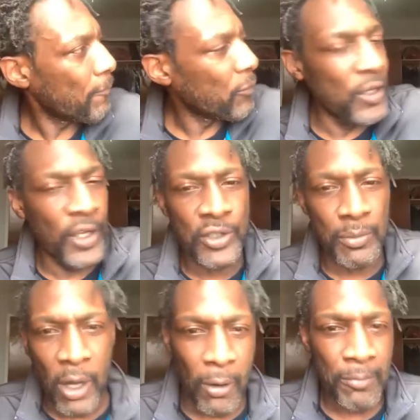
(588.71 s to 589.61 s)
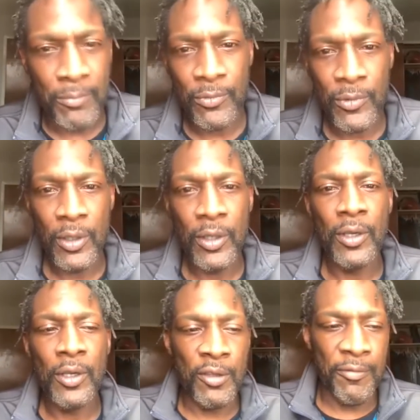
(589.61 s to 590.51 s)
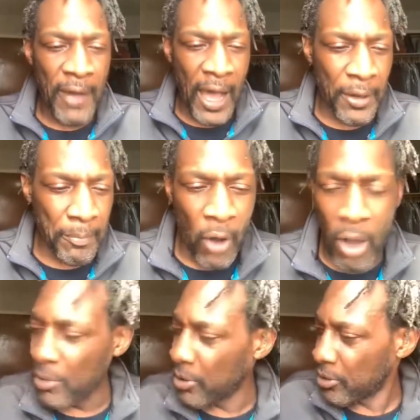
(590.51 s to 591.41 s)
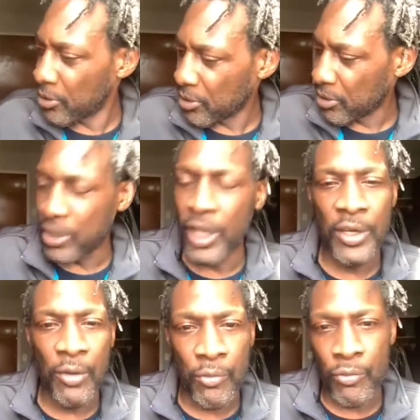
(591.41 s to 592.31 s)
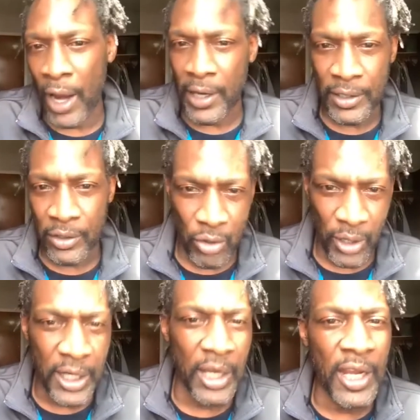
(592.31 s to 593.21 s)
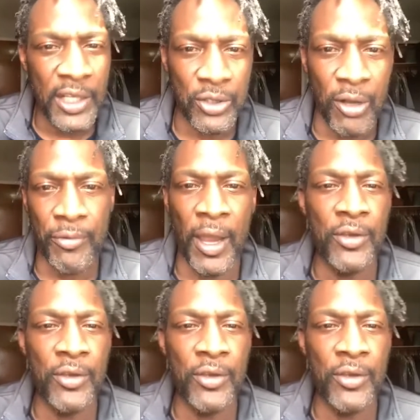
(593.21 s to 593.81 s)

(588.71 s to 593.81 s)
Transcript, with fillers: He needs some help. The fire department getting the right, you know, they getting their stuff right.